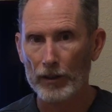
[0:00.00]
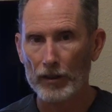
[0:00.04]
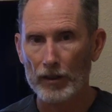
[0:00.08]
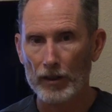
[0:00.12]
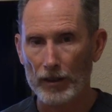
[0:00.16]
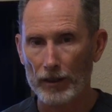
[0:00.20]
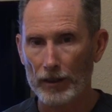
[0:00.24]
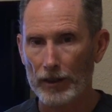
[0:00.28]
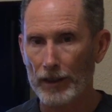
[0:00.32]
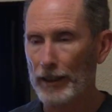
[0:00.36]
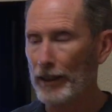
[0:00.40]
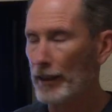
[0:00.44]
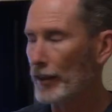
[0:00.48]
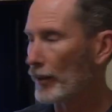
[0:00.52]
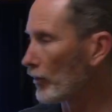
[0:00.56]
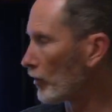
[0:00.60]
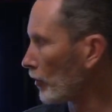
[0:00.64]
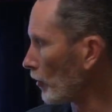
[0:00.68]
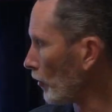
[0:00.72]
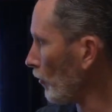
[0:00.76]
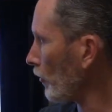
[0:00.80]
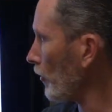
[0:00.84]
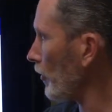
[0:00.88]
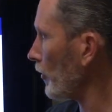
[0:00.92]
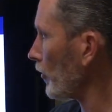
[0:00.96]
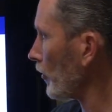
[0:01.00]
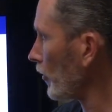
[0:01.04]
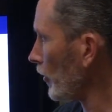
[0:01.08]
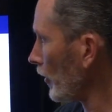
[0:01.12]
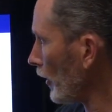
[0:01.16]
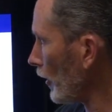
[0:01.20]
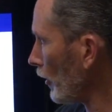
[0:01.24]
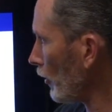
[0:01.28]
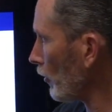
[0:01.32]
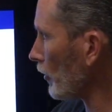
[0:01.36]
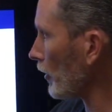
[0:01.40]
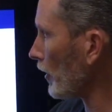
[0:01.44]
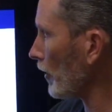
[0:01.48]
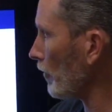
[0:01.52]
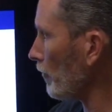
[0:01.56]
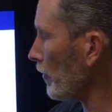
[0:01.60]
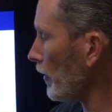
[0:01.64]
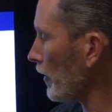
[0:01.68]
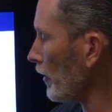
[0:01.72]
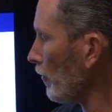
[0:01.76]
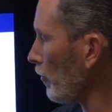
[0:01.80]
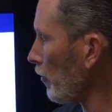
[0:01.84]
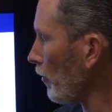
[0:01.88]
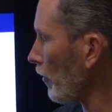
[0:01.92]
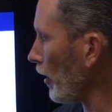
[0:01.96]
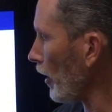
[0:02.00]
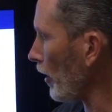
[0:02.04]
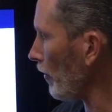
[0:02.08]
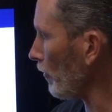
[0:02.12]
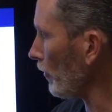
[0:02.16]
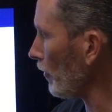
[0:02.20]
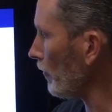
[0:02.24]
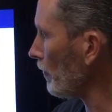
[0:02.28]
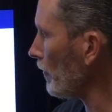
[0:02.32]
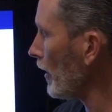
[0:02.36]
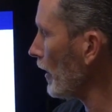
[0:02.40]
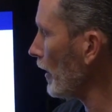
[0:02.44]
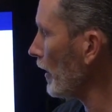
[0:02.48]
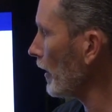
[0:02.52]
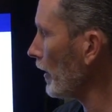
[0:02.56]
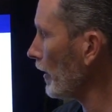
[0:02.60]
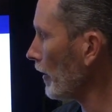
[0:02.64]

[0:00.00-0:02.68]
insulin in. So the cell can be a problem.